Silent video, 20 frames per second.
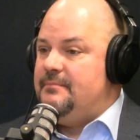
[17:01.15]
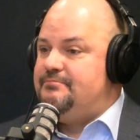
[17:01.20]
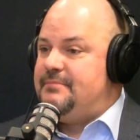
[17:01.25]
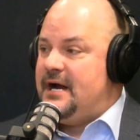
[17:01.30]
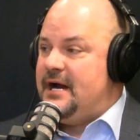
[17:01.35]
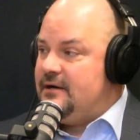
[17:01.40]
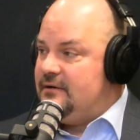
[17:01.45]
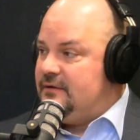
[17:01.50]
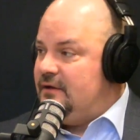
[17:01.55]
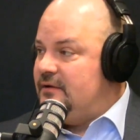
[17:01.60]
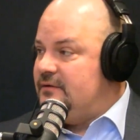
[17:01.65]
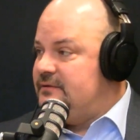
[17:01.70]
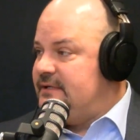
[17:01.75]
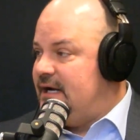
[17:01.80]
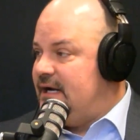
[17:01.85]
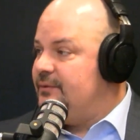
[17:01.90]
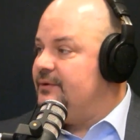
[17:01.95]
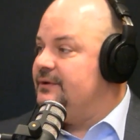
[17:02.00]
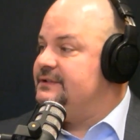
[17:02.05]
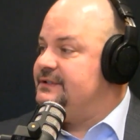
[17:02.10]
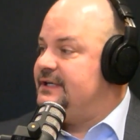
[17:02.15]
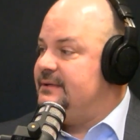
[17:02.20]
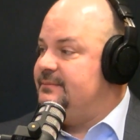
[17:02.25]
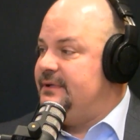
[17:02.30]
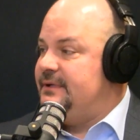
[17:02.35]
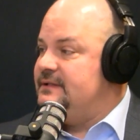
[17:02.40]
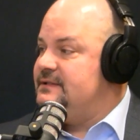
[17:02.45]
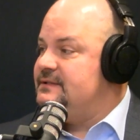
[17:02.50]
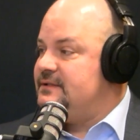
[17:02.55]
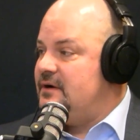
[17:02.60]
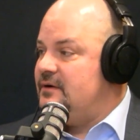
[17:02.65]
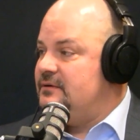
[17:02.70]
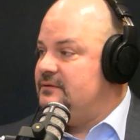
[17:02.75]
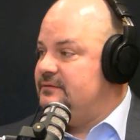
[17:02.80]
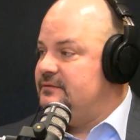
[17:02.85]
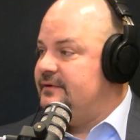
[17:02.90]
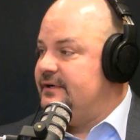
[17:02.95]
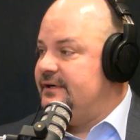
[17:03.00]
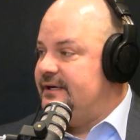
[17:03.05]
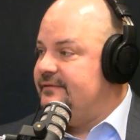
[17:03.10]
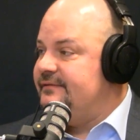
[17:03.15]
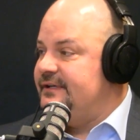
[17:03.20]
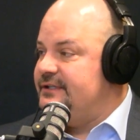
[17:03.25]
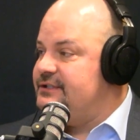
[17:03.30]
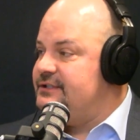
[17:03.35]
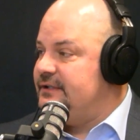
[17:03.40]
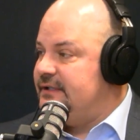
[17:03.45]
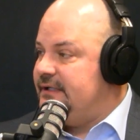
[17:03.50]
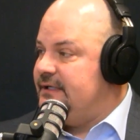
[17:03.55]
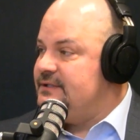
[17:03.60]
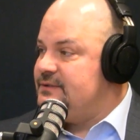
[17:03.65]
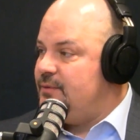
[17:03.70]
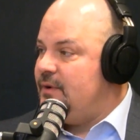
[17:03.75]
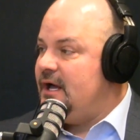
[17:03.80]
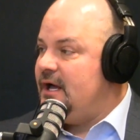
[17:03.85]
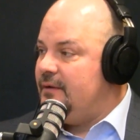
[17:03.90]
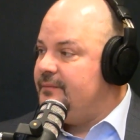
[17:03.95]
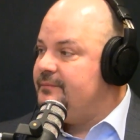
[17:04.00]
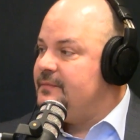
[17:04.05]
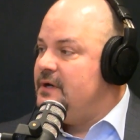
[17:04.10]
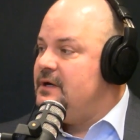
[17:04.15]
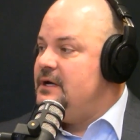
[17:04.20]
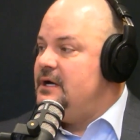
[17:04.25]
parallel networks can be installed very efficiently as well.